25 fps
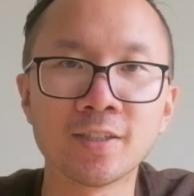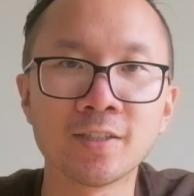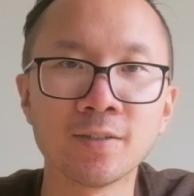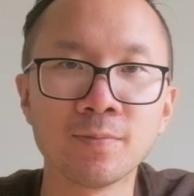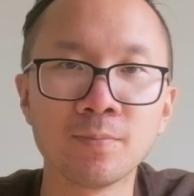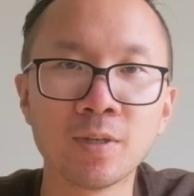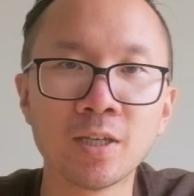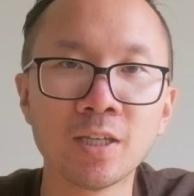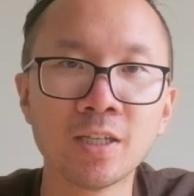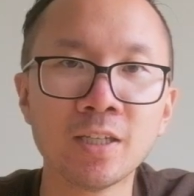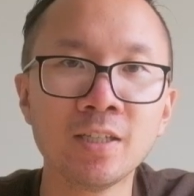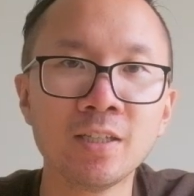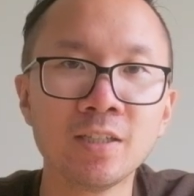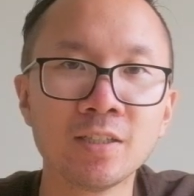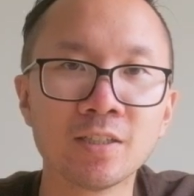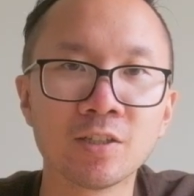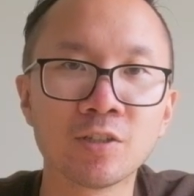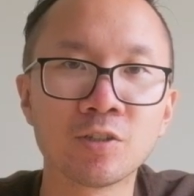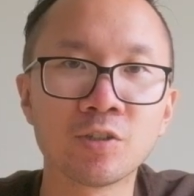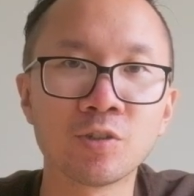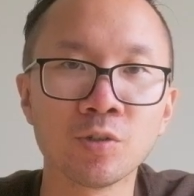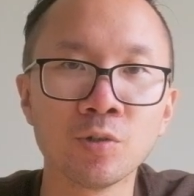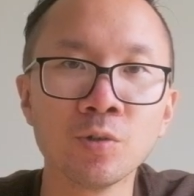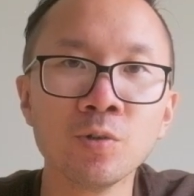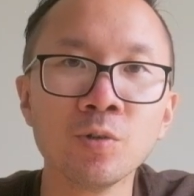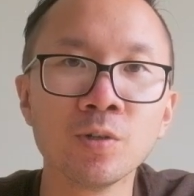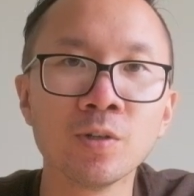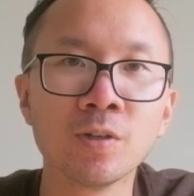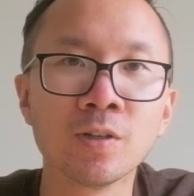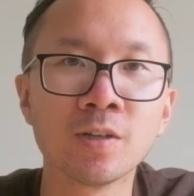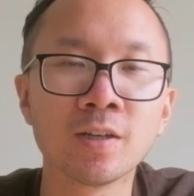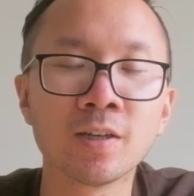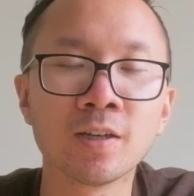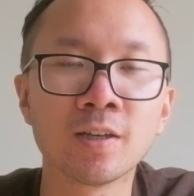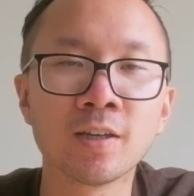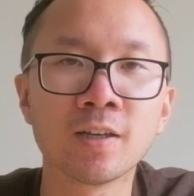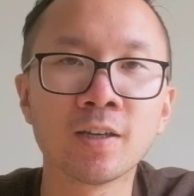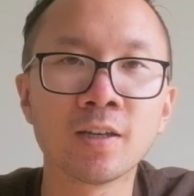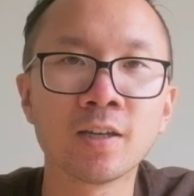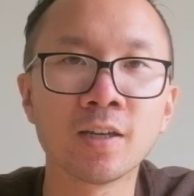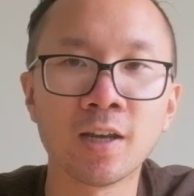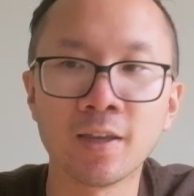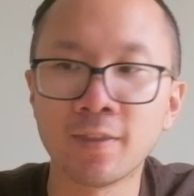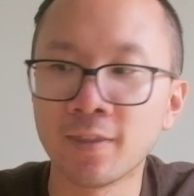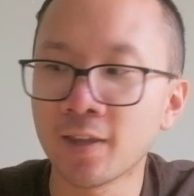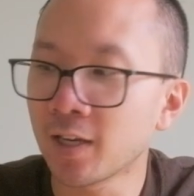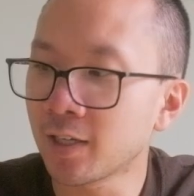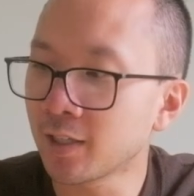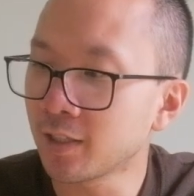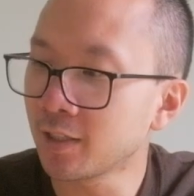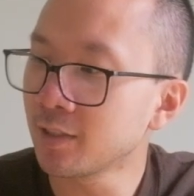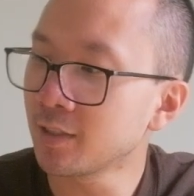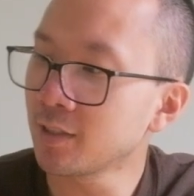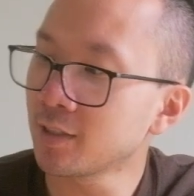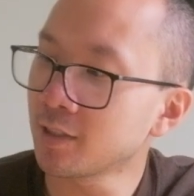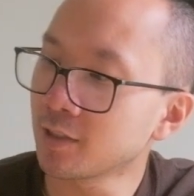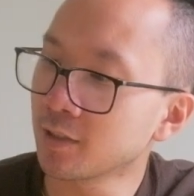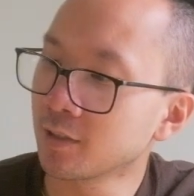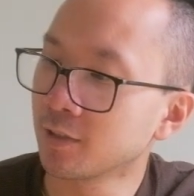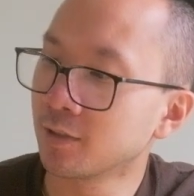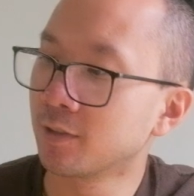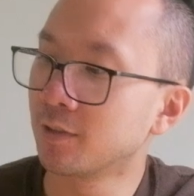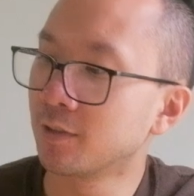to me to shoot, and that is